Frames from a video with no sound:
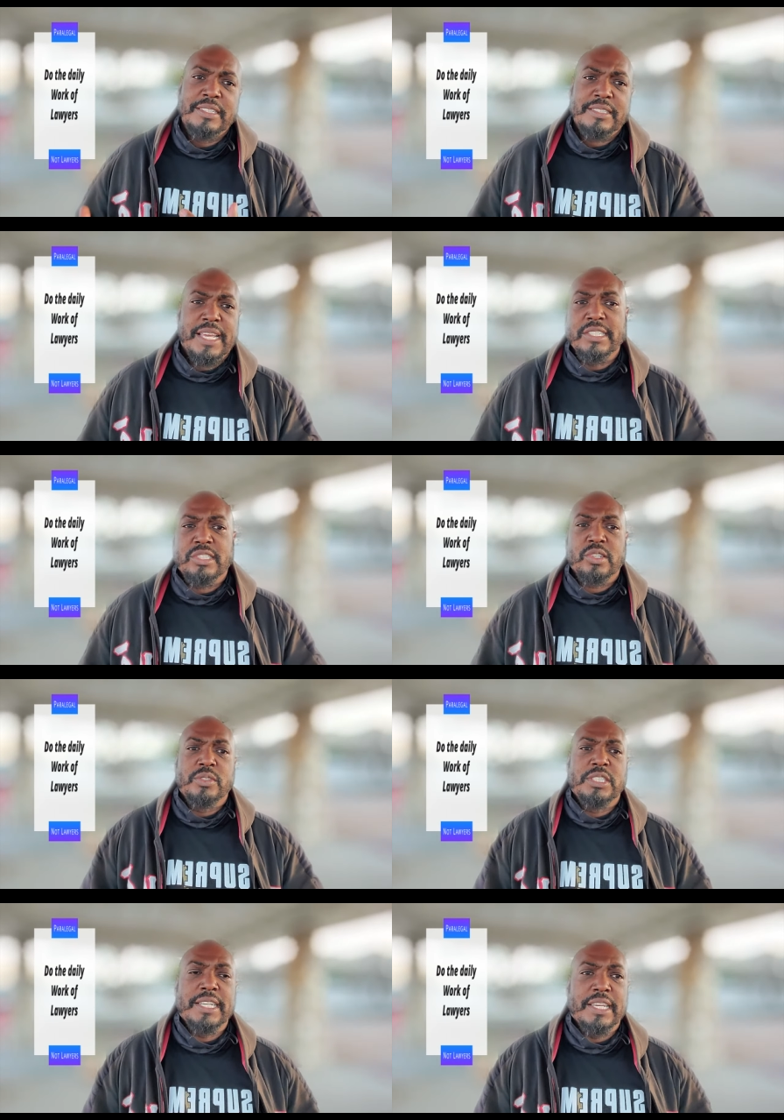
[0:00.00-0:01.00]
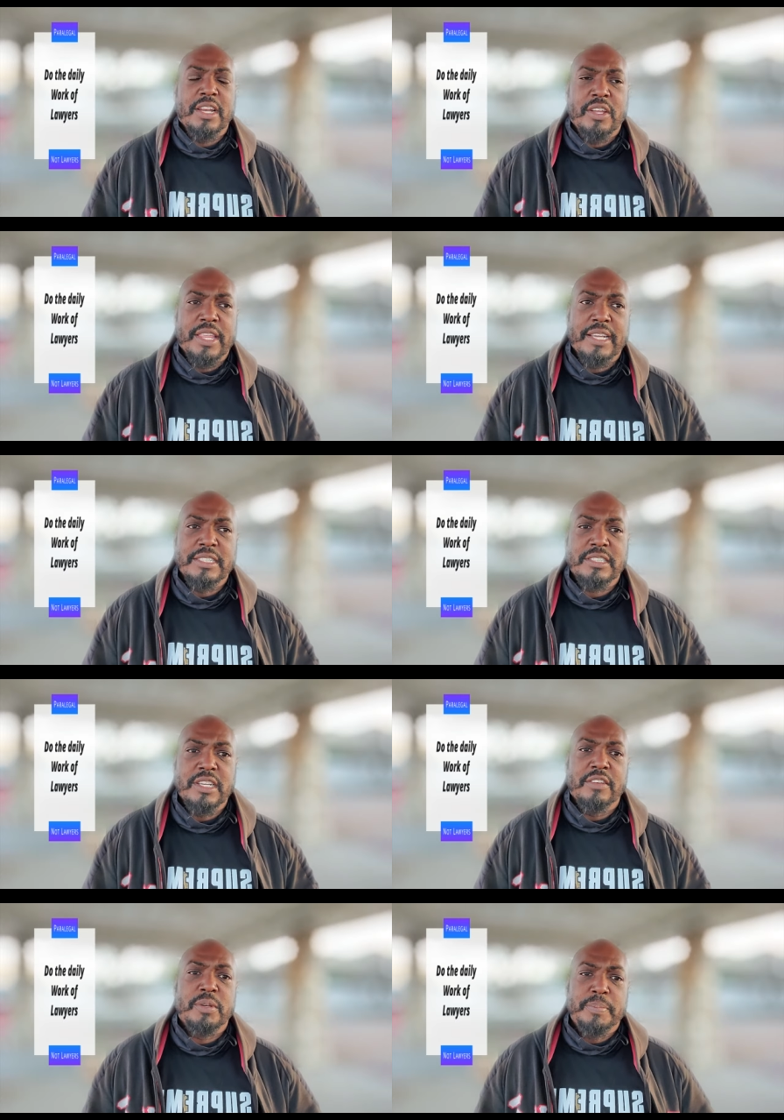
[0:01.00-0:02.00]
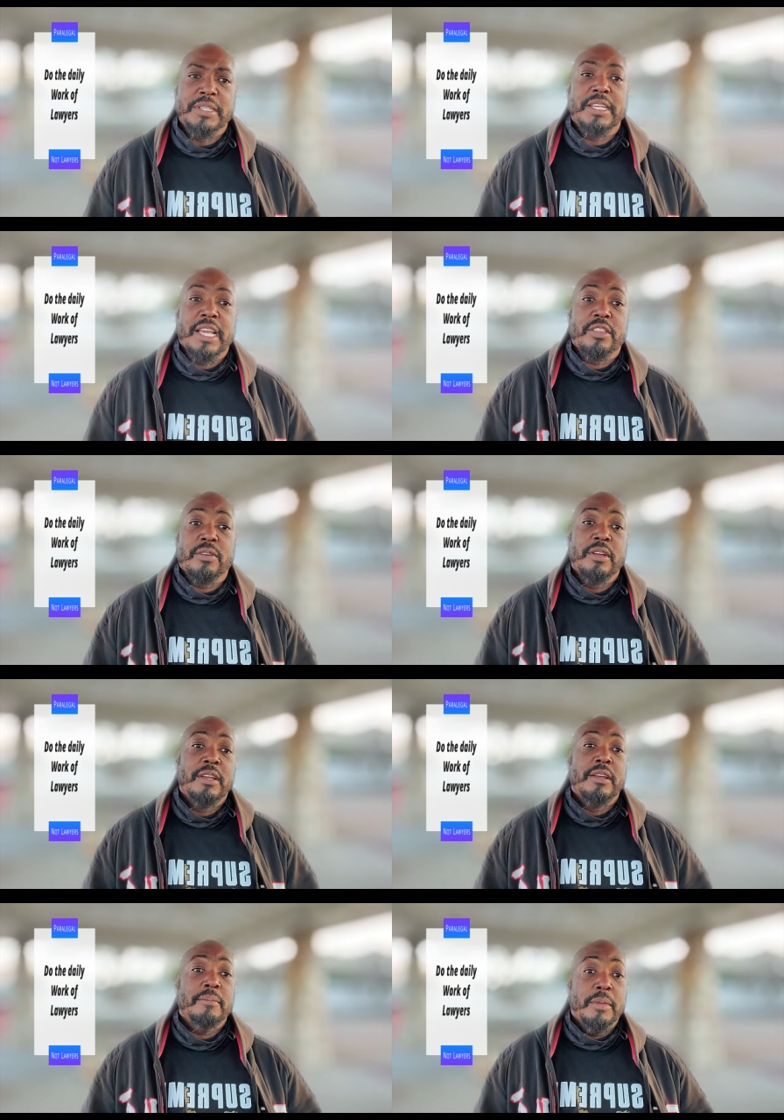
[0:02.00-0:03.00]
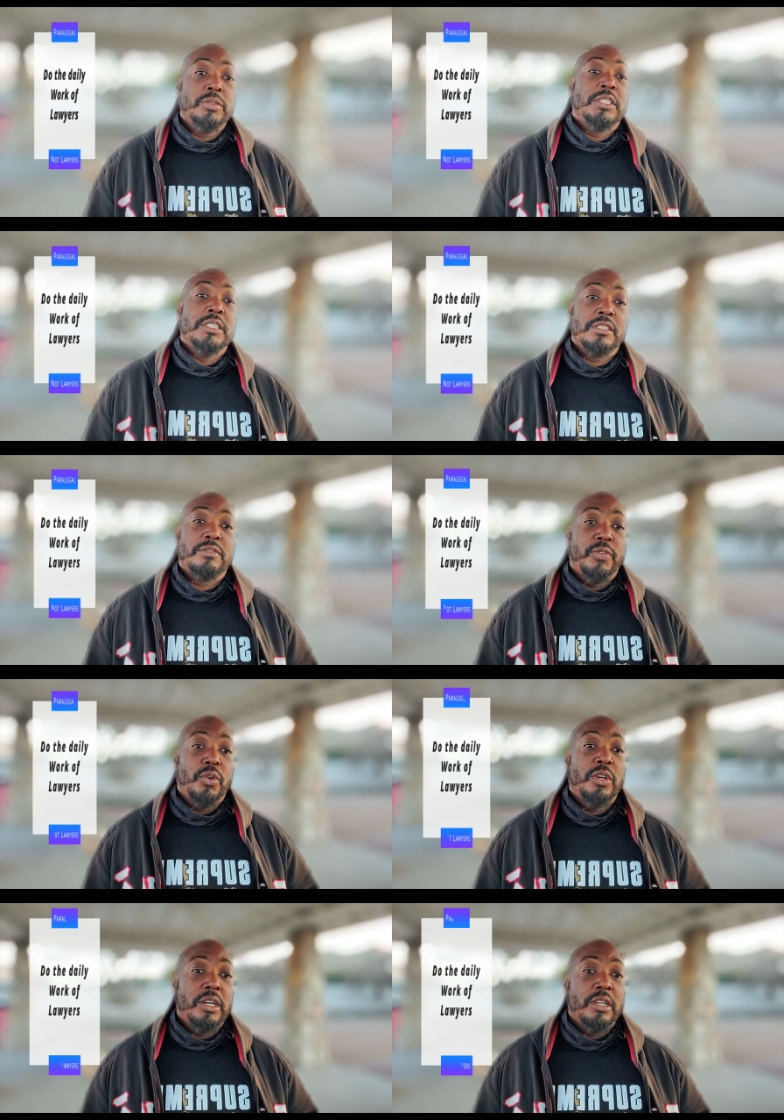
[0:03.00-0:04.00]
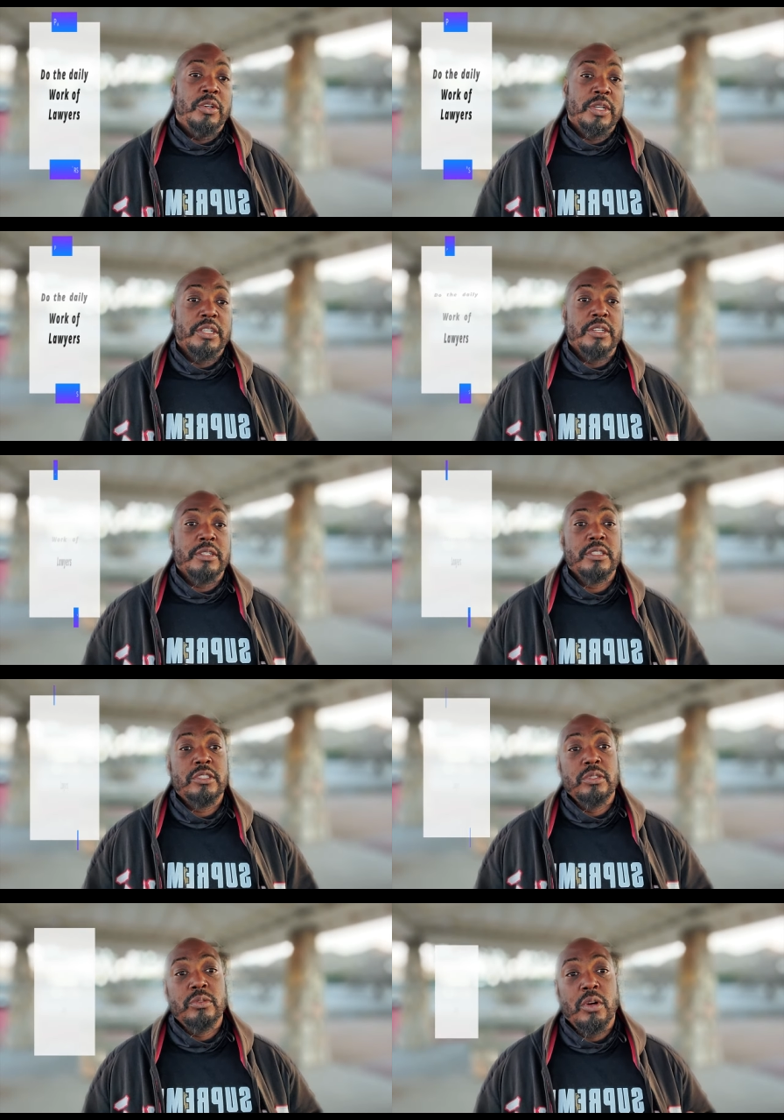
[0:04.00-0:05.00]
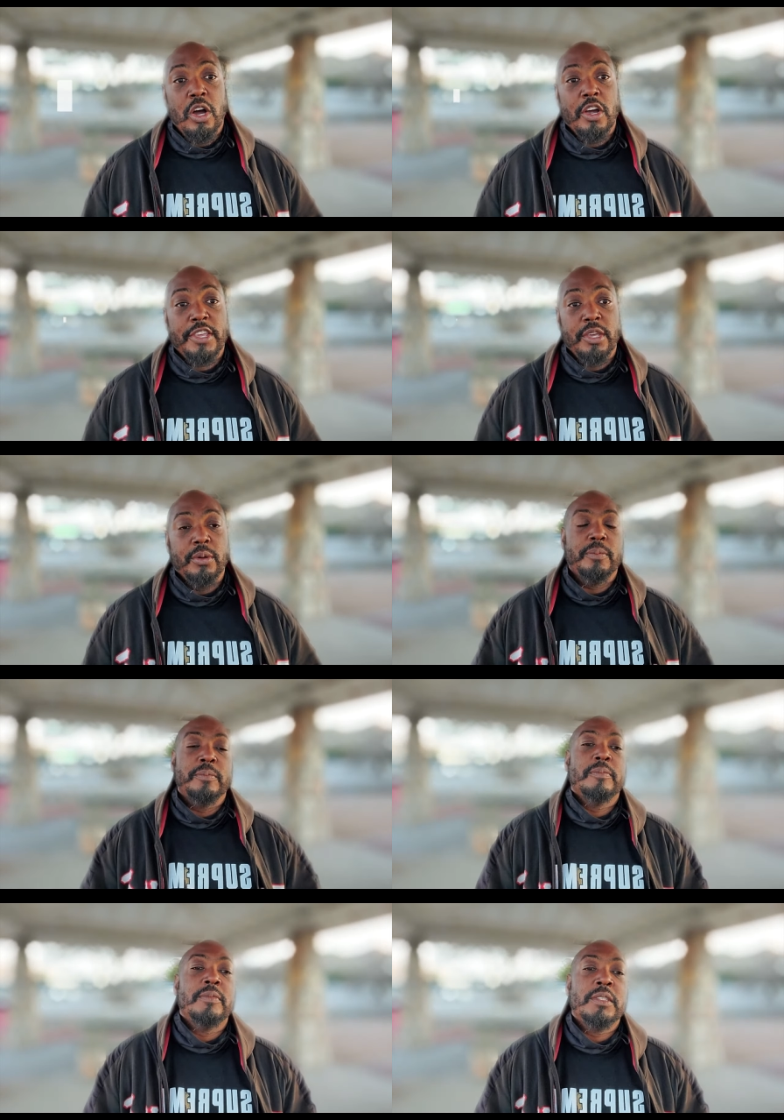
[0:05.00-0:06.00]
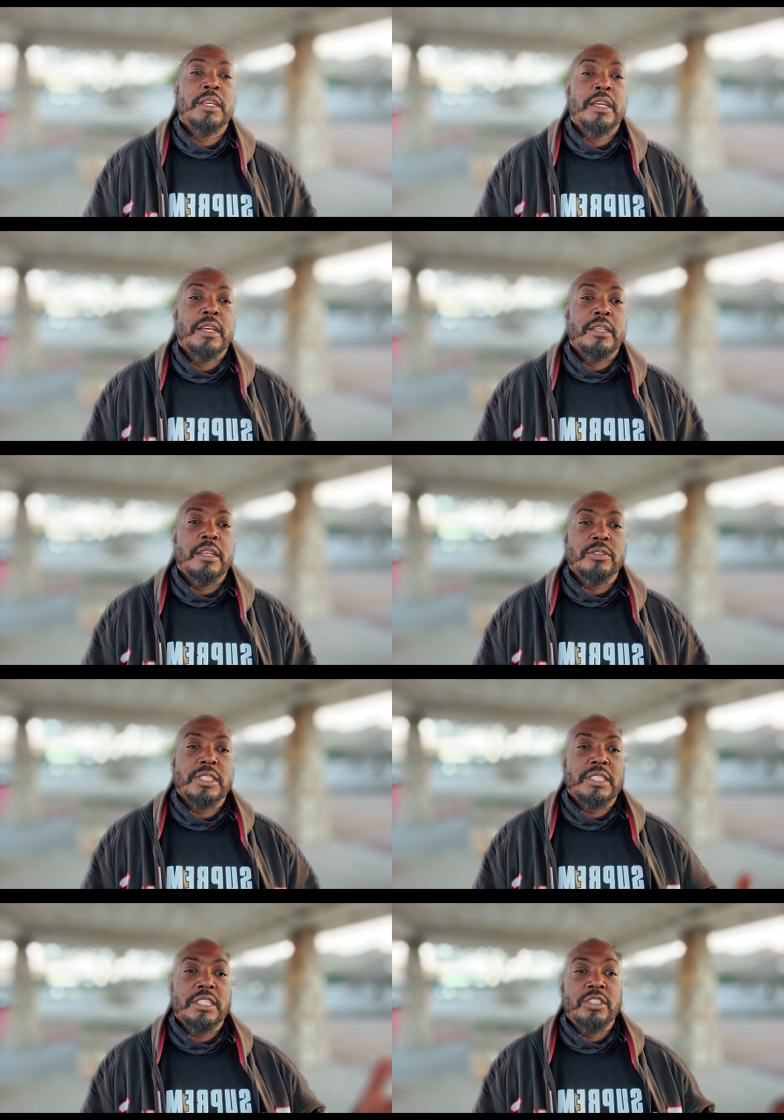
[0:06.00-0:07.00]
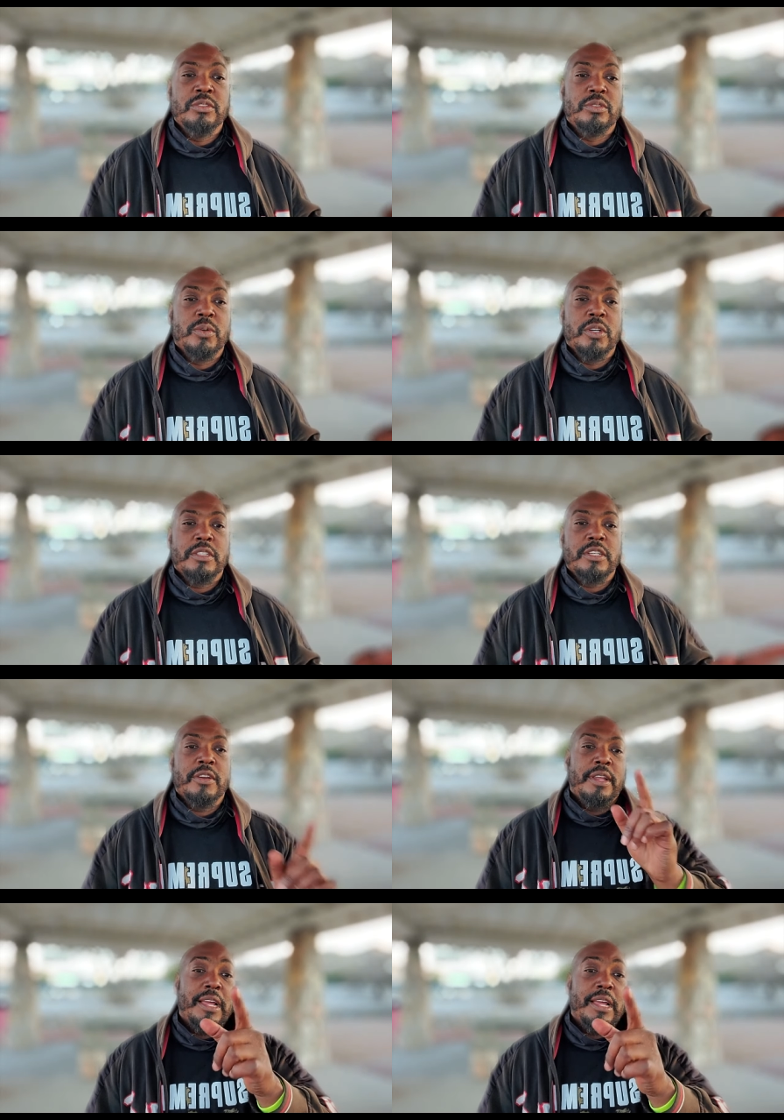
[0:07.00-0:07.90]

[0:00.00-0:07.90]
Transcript: case searching and all that good stuff to put together motions for a lawyer to argue. Knows it didn't use the word attorney.